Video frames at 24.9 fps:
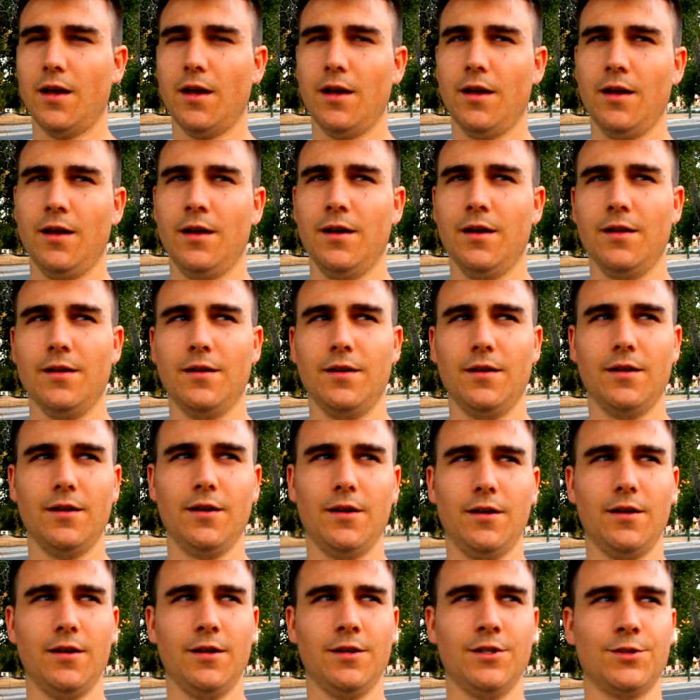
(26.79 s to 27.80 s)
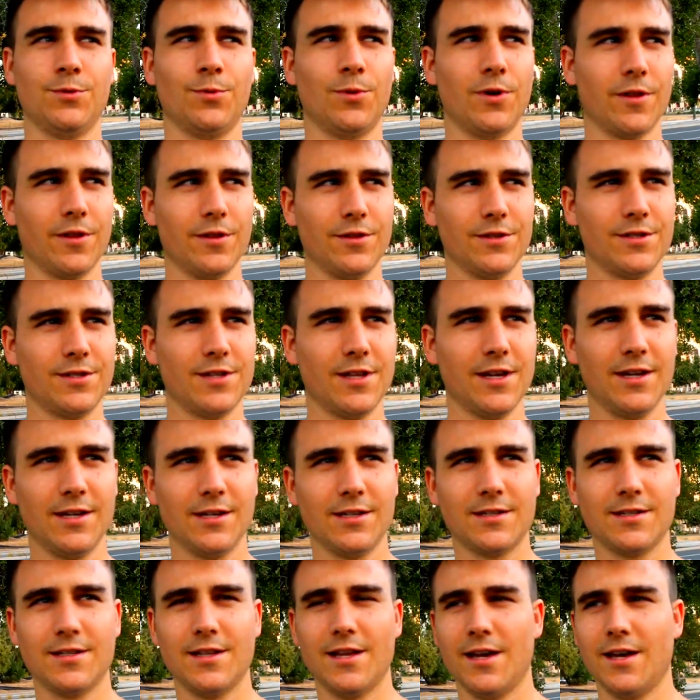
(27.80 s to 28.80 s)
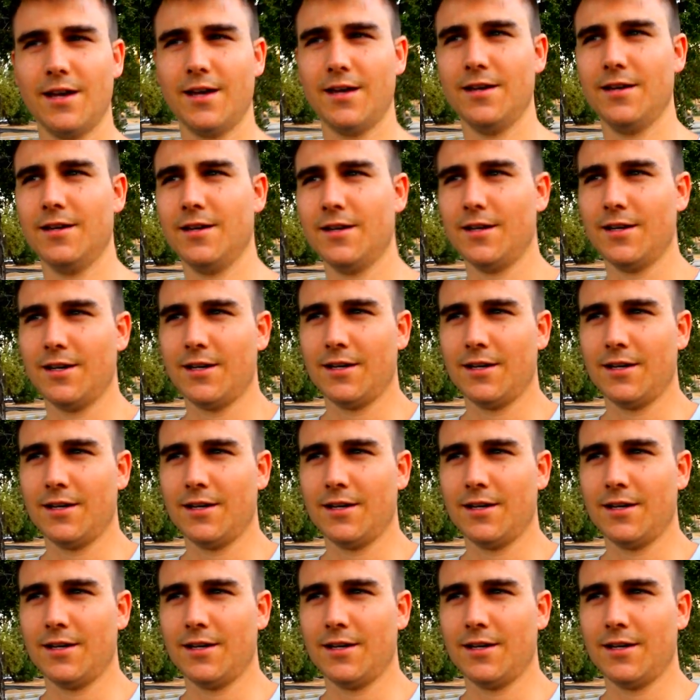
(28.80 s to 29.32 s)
It is one of those things that